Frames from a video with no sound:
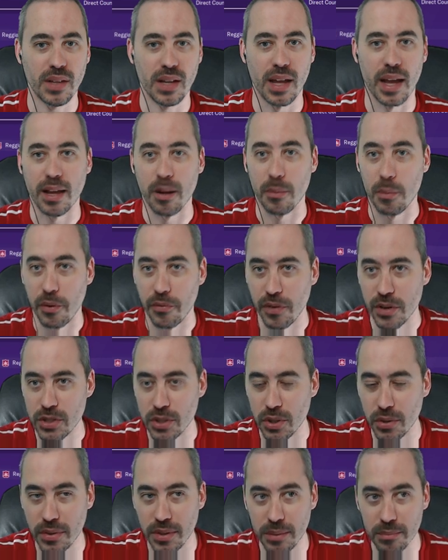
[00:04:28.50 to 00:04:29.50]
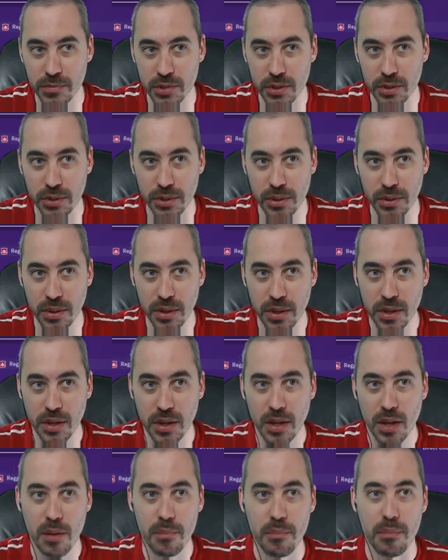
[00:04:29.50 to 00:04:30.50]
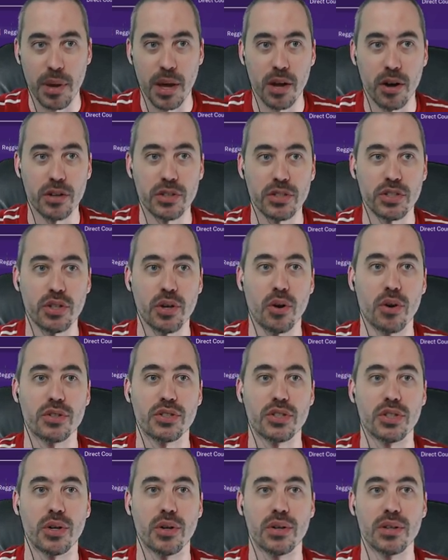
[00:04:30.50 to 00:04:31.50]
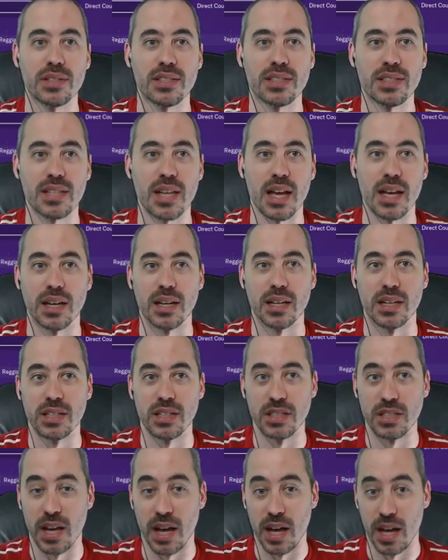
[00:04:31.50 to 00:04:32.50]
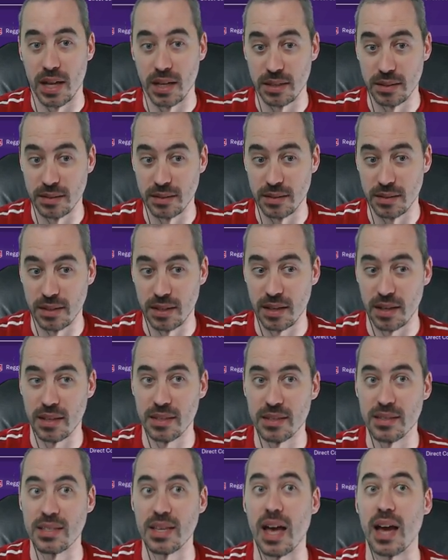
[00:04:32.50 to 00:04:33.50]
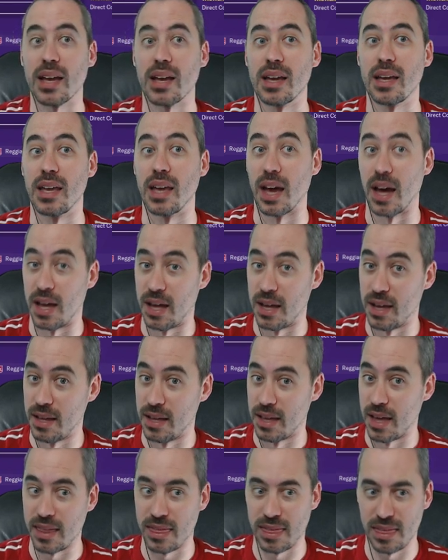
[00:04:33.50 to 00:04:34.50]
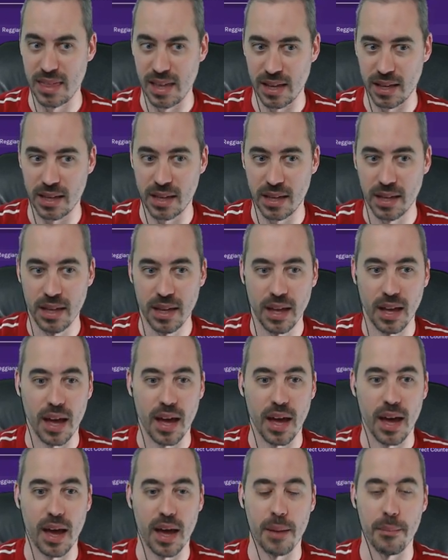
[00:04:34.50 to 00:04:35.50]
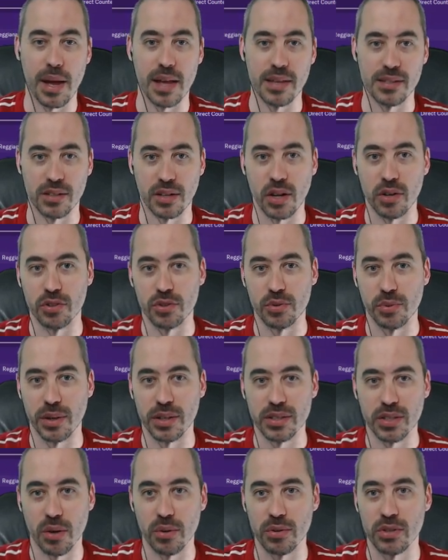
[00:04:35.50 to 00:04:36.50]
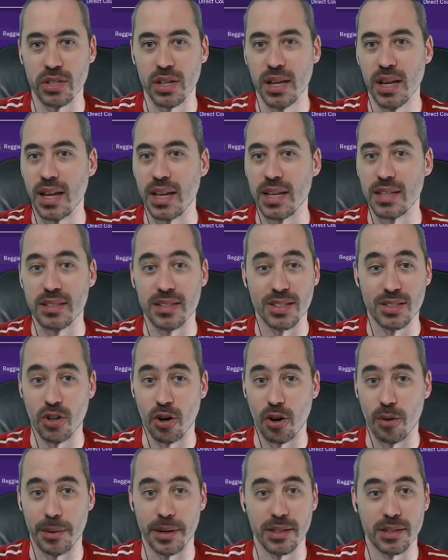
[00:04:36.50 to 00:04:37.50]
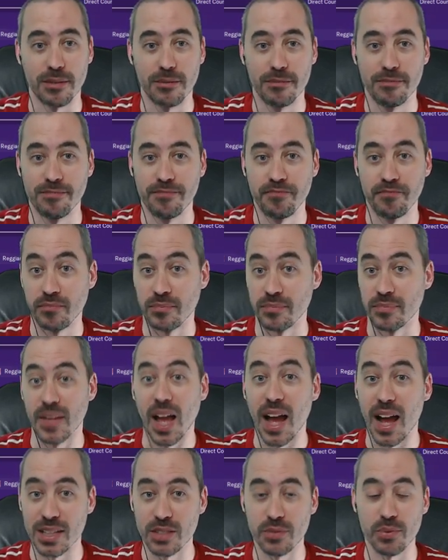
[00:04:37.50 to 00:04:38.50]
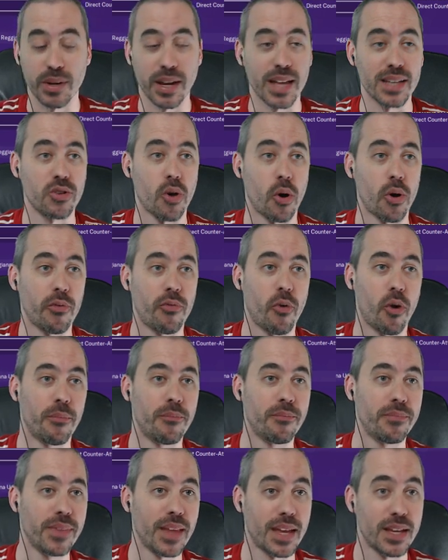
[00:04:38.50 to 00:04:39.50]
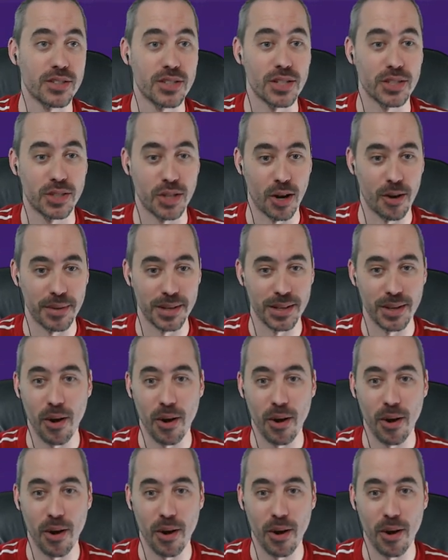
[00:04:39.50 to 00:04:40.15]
I can't remember if I showed them to you Pero Giorgio Saggia. Saggia, I think, um, as an under 20s coach. He's determined. That's what he has going for him. He's determined.